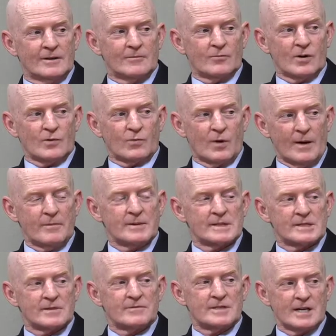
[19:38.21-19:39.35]
with
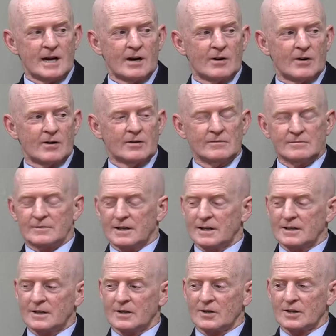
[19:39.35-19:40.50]
weapons of terror
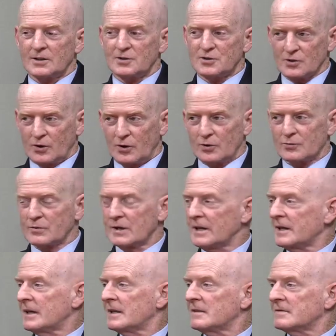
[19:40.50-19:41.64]
and killing
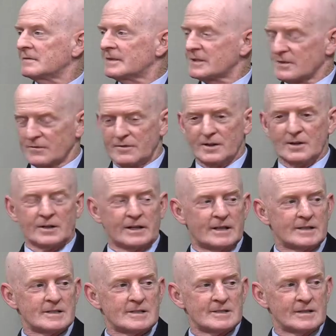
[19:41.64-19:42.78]
children and
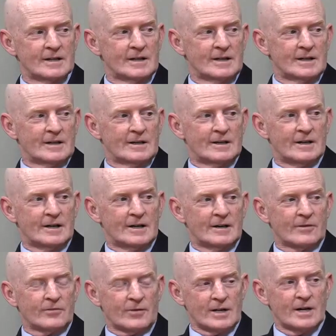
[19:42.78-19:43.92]
civilians uh,
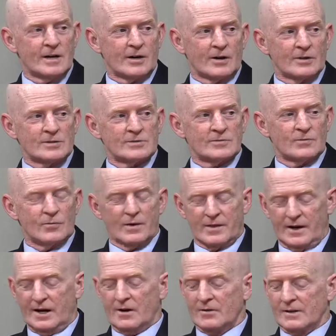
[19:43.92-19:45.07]
for years
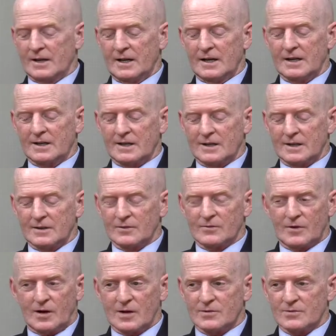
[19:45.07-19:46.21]
without any kind of
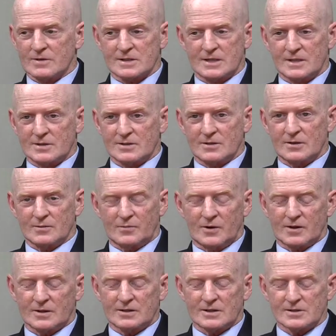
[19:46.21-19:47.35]
authorization on the
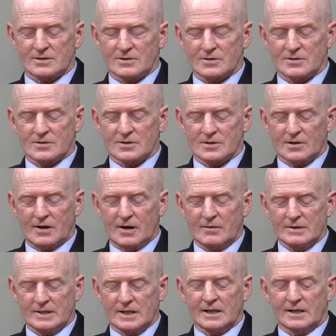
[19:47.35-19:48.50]
part of the Constitution. So I
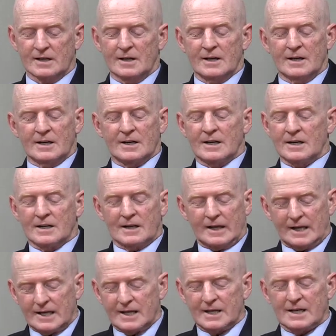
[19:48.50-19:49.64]
would think in
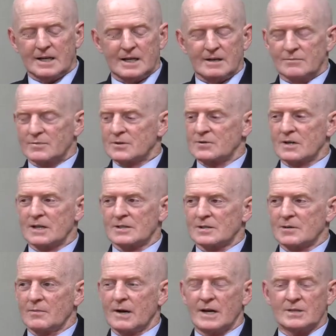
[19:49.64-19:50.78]
any stretch of
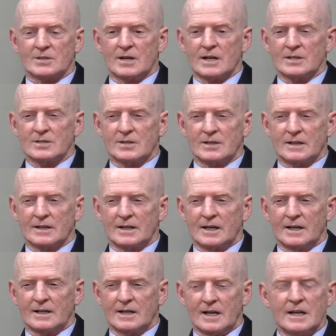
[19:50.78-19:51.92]
the imagination, in,
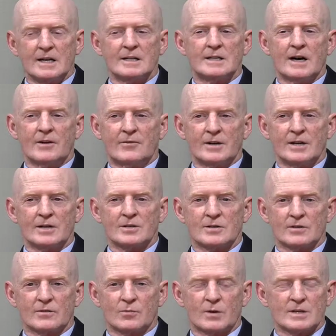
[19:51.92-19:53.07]
in any definition
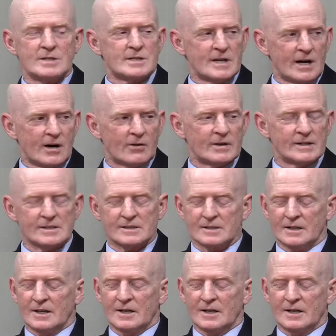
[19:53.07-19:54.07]
of the word terrorist,